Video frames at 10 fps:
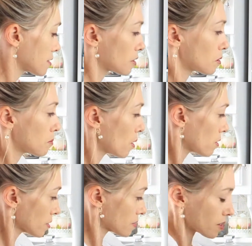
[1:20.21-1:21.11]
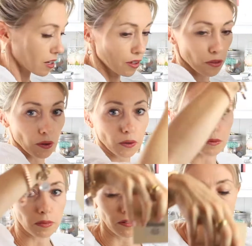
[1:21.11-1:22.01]
little box that I thought
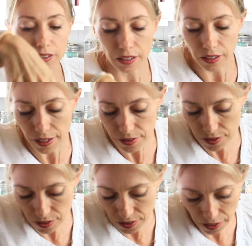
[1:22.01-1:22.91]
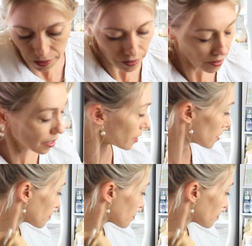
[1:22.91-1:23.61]
would be really nice to decorate.